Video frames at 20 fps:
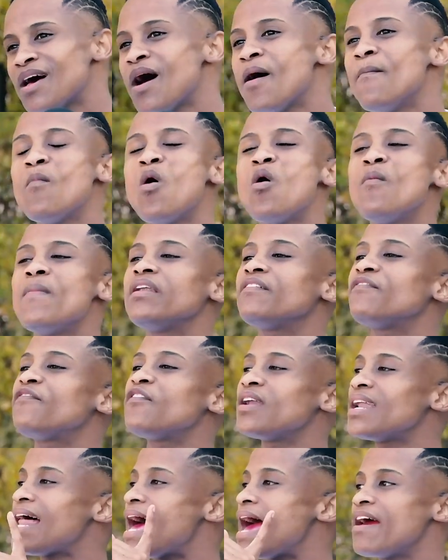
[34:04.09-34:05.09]
Moment for
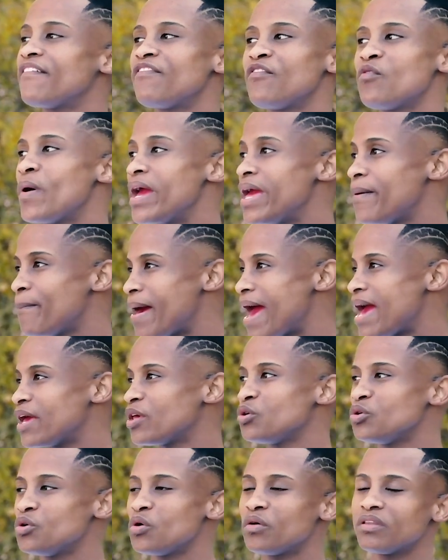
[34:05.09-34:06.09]
Life, way back.
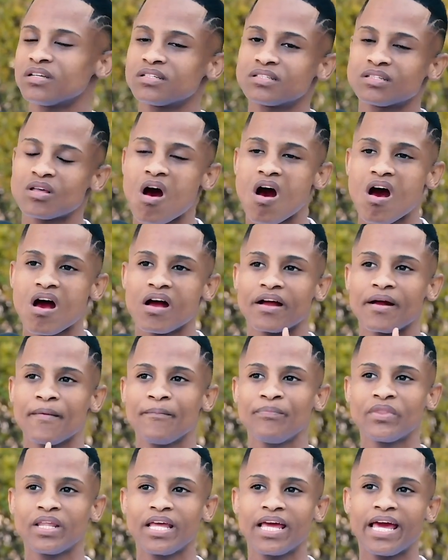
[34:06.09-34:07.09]
You know the song.
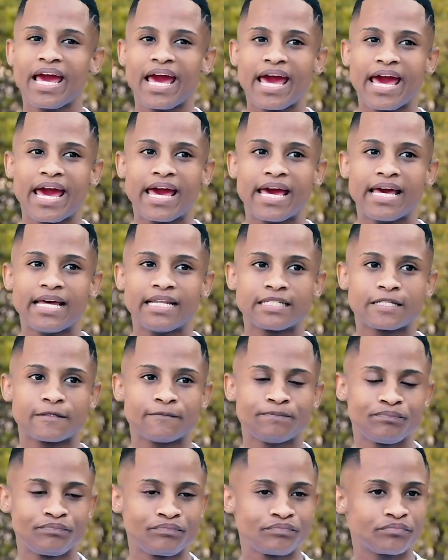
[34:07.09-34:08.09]

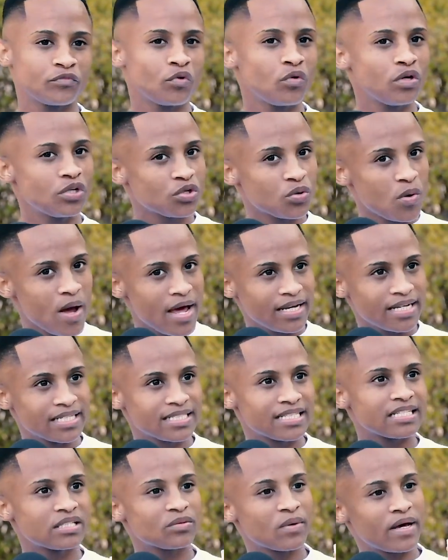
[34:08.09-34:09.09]
Which one is
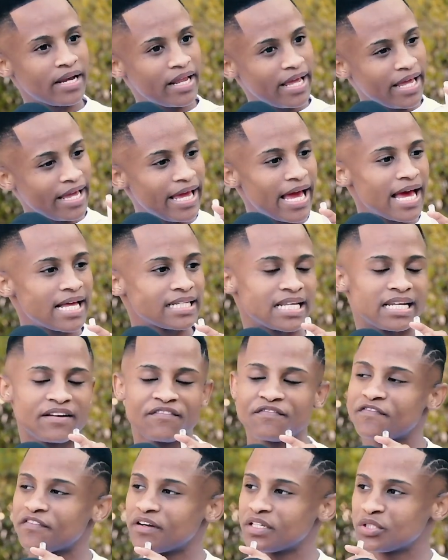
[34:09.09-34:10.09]
this one? Yes, and
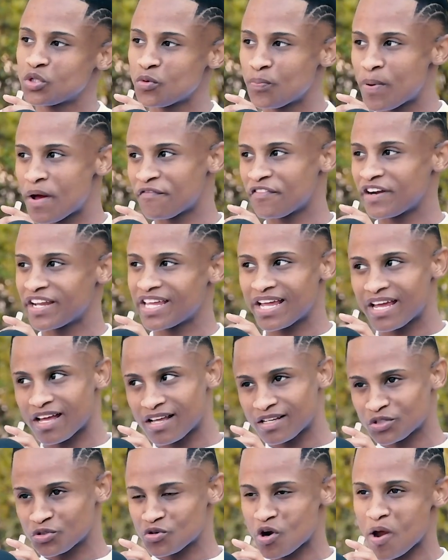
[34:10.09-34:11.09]
Super Freaky
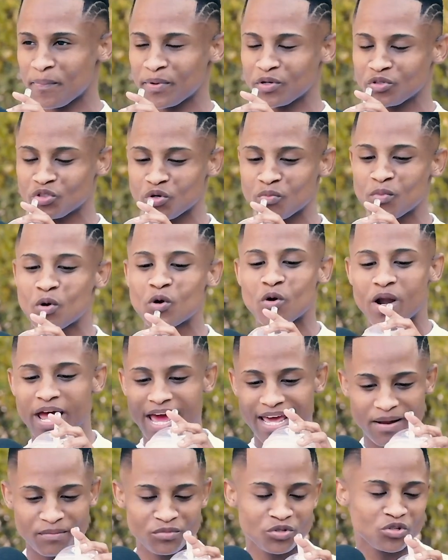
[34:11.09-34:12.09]
Girls dropping tomorrow,
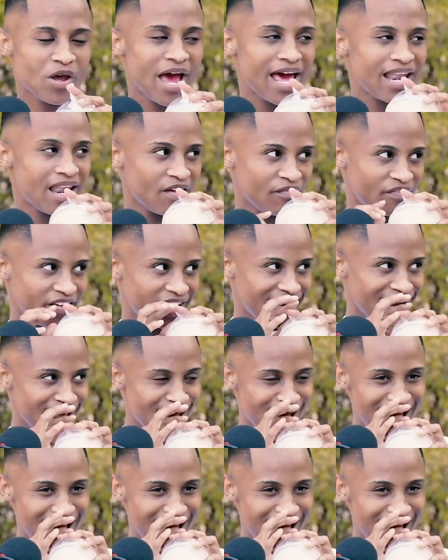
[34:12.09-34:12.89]
and I'm sure I love it.